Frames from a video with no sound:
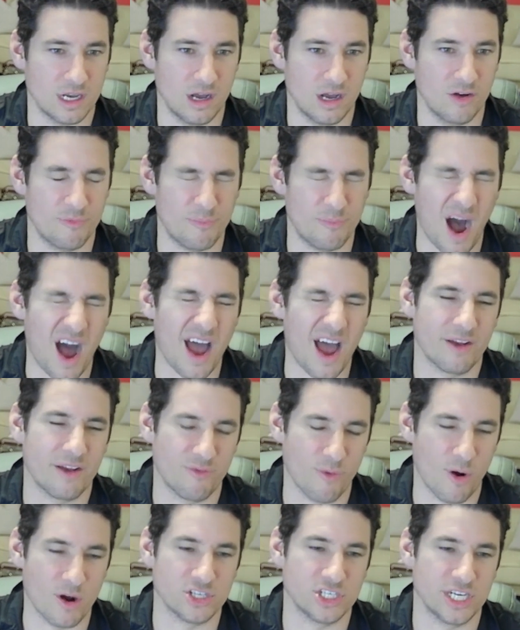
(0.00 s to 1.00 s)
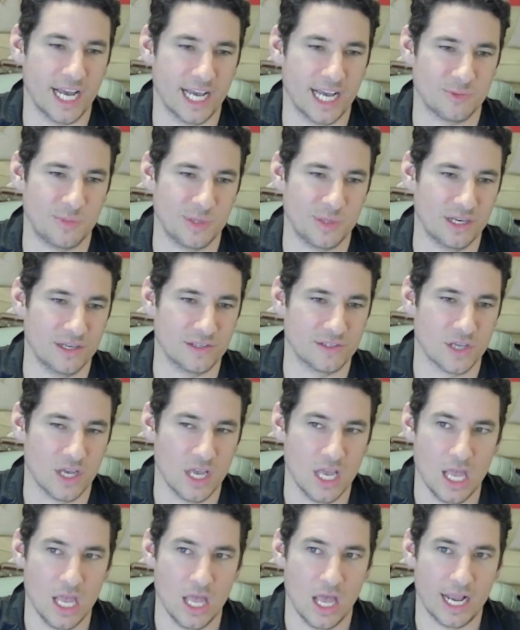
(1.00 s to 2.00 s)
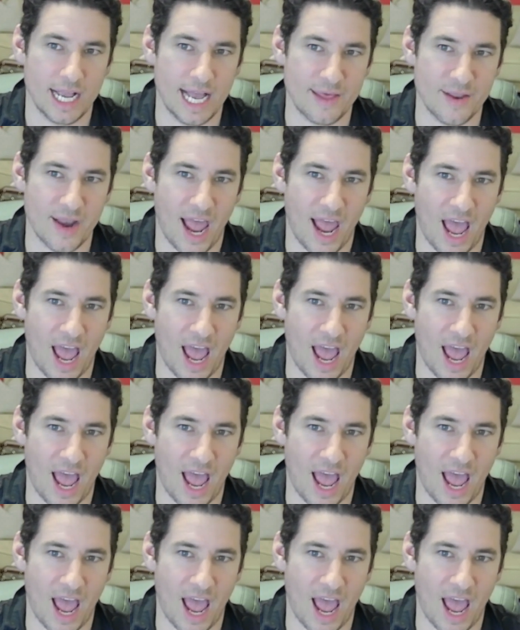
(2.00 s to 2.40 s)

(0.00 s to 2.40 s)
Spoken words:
of buying from RGS, because again,